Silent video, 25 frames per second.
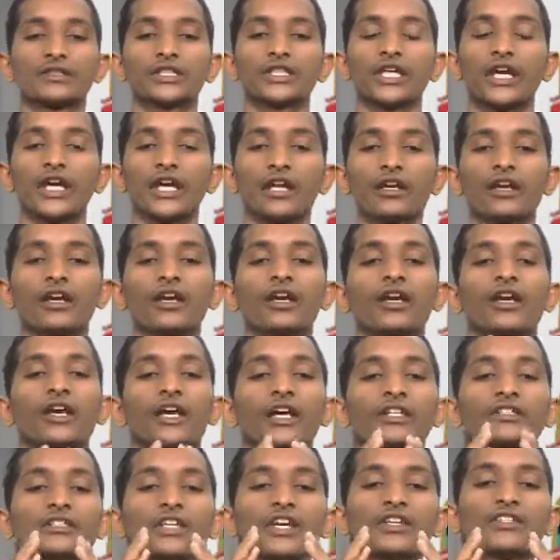Their
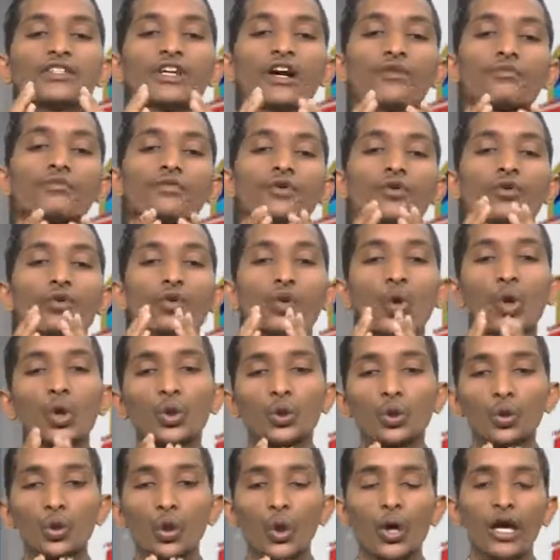exchange of
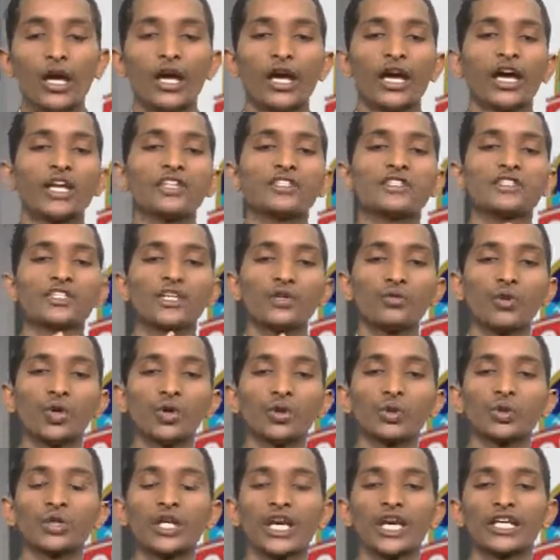O2 and
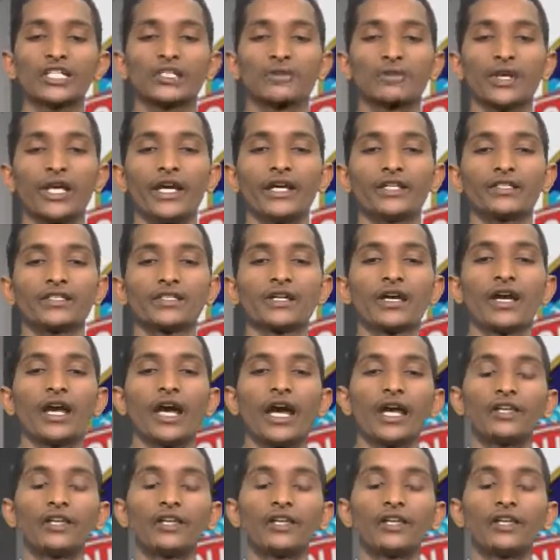CO2 takes place,